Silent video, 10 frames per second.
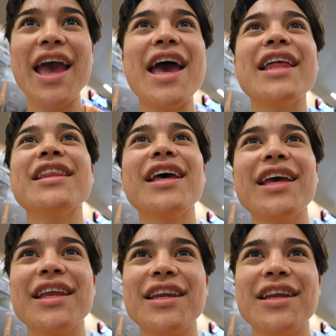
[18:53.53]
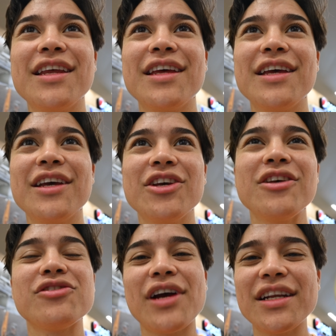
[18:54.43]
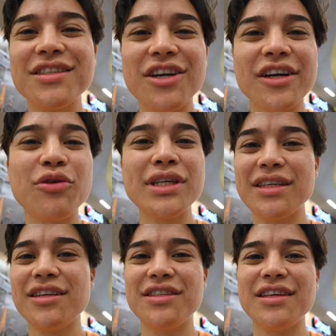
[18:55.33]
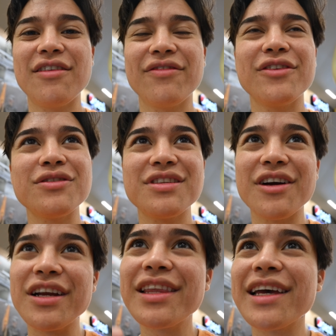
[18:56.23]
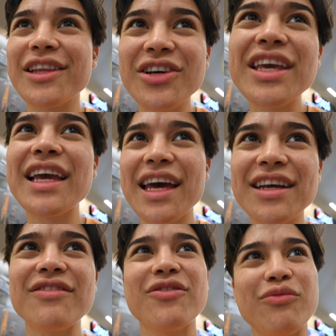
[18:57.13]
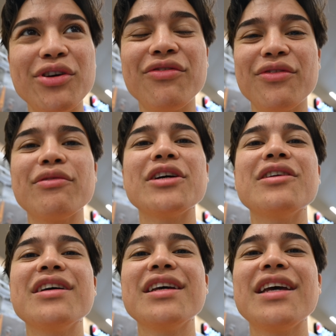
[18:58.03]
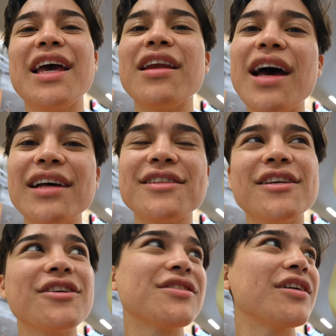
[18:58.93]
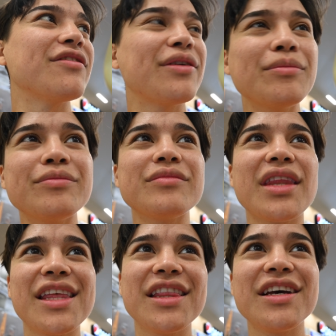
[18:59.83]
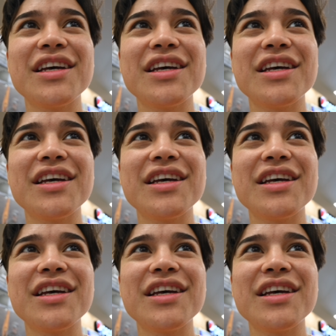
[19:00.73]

And then you try to start quizzing yourself. You start like looking at it for real for real and asking yourself, "Hmm, the